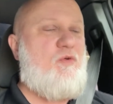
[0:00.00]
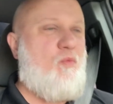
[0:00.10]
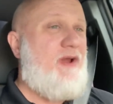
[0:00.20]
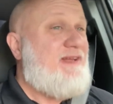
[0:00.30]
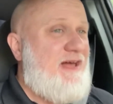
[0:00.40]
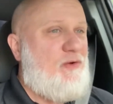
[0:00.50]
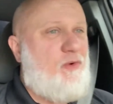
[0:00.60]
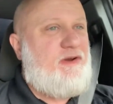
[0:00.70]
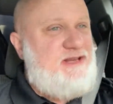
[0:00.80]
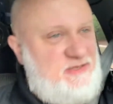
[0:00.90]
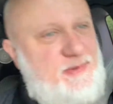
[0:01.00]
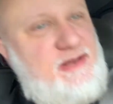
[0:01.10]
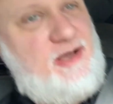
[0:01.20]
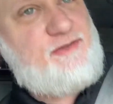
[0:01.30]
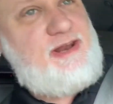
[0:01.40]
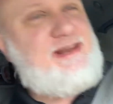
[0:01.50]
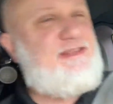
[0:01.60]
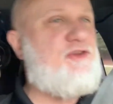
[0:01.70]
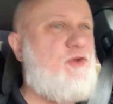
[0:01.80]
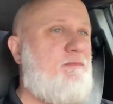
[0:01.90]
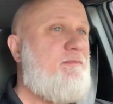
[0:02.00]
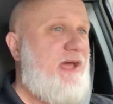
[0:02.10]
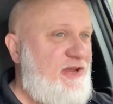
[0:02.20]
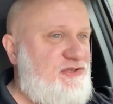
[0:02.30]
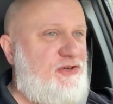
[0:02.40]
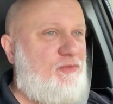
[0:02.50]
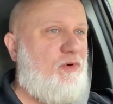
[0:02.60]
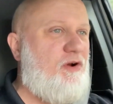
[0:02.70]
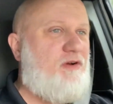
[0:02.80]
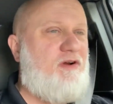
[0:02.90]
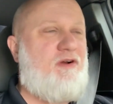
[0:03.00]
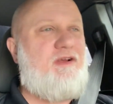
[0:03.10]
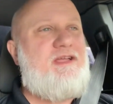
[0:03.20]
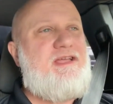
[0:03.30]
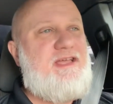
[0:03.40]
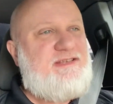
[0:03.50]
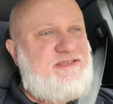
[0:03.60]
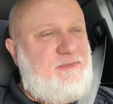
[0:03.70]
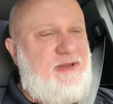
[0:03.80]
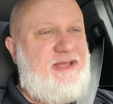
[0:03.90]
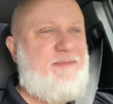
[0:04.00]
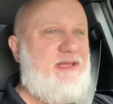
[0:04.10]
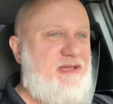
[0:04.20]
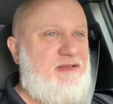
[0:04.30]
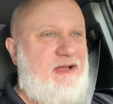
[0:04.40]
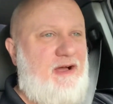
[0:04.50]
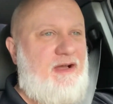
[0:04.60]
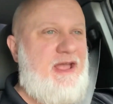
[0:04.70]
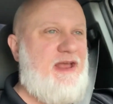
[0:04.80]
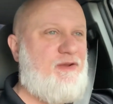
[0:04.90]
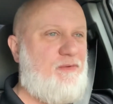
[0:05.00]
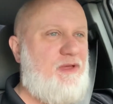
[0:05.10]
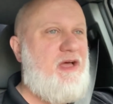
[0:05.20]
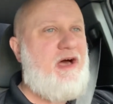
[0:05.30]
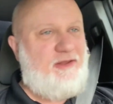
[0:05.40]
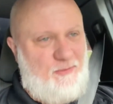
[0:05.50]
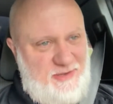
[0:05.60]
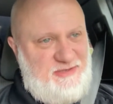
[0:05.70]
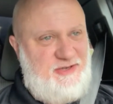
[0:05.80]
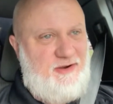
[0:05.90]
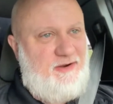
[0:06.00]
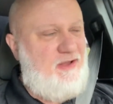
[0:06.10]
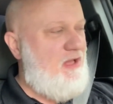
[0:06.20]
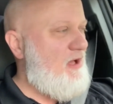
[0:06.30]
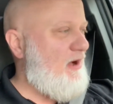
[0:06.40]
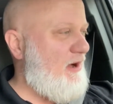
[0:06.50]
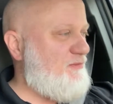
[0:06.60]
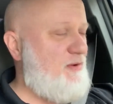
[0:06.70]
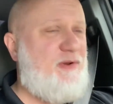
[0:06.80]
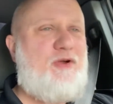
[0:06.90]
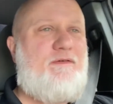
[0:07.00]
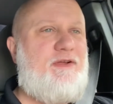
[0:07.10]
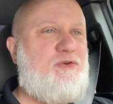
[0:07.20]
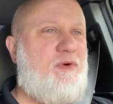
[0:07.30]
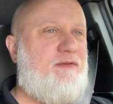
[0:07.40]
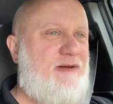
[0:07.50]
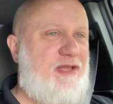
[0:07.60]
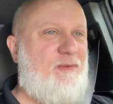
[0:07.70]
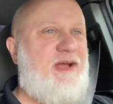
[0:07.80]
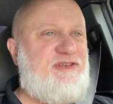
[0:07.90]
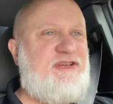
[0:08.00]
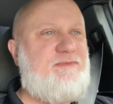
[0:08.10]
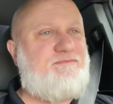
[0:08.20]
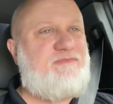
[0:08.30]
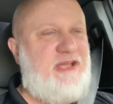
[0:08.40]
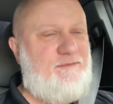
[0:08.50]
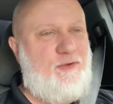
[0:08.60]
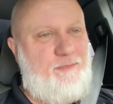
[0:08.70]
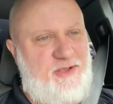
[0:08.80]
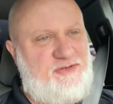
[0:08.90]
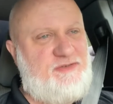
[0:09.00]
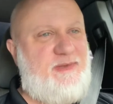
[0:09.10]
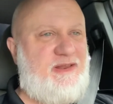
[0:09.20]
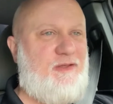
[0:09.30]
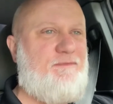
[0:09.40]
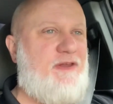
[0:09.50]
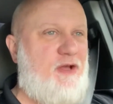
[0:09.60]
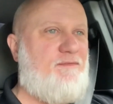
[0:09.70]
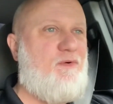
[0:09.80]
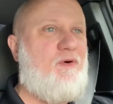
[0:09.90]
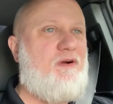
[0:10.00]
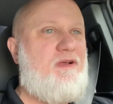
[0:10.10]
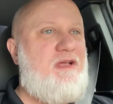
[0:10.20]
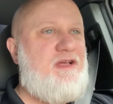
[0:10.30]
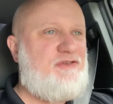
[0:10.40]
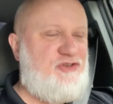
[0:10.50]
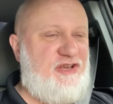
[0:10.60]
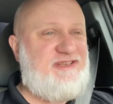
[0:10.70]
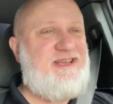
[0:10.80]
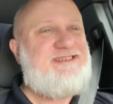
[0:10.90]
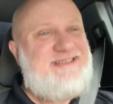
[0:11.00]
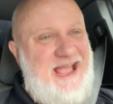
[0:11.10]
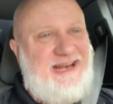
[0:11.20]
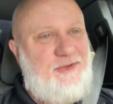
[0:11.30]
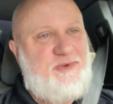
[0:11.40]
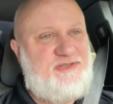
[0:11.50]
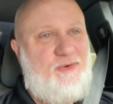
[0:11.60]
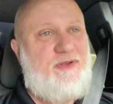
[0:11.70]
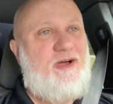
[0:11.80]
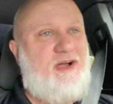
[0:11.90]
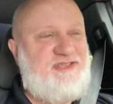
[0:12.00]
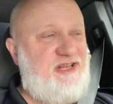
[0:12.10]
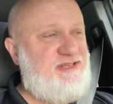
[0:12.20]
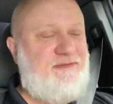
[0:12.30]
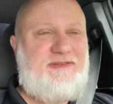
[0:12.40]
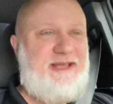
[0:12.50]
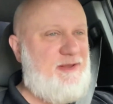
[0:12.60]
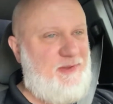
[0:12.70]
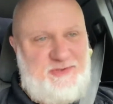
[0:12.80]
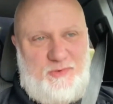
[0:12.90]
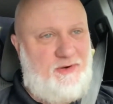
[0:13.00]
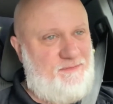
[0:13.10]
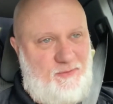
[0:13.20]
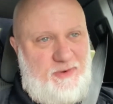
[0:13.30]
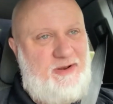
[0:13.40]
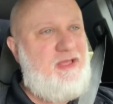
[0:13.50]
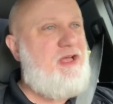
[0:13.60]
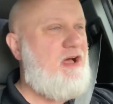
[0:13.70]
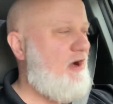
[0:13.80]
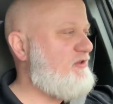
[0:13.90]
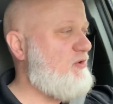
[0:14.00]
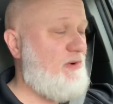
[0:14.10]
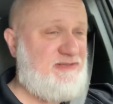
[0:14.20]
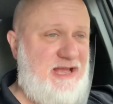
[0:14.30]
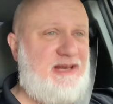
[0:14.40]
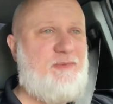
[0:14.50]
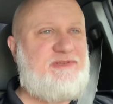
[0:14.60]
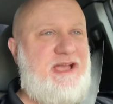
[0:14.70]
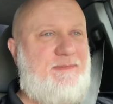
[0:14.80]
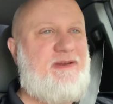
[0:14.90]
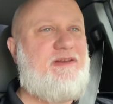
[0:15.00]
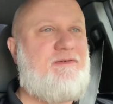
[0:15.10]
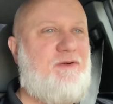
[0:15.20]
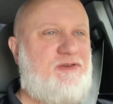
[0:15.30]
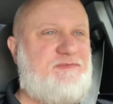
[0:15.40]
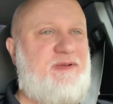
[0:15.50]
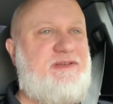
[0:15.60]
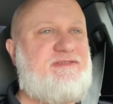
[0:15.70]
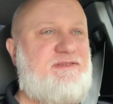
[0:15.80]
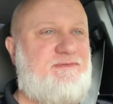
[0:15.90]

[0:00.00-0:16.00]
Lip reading: What kind of work needs to be done? Do they need to do major work, or is it something that can be handled a little easier? So I'm going to go over there and do an evaluation, take a few pictures, make a little video for her so she can see exactly what's going on. She doesn't have to take anybody's word for it. I'll show her exactly what's happening in the crawl space.